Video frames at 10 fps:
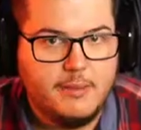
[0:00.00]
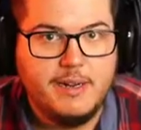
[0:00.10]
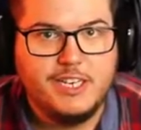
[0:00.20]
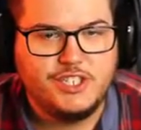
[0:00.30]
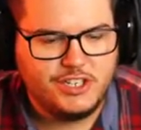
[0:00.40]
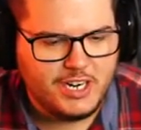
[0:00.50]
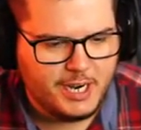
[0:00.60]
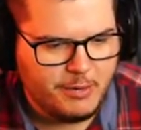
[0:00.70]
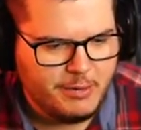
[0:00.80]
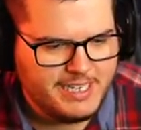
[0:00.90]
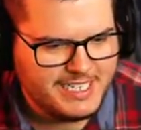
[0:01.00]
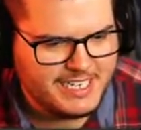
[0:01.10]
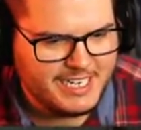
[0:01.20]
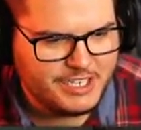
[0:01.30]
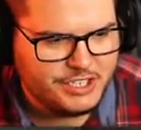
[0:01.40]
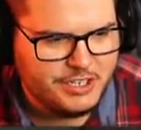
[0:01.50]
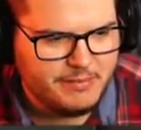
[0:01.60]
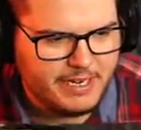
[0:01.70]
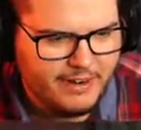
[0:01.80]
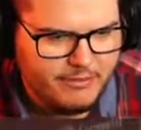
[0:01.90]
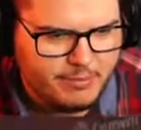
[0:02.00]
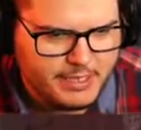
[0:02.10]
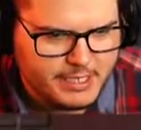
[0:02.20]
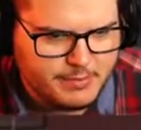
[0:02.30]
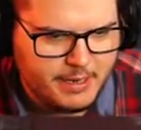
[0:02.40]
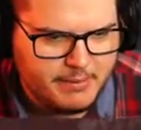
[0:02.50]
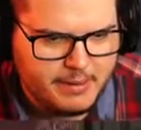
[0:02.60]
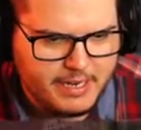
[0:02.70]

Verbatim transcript: I'm not sure how we just got a shipment. I haven't played this map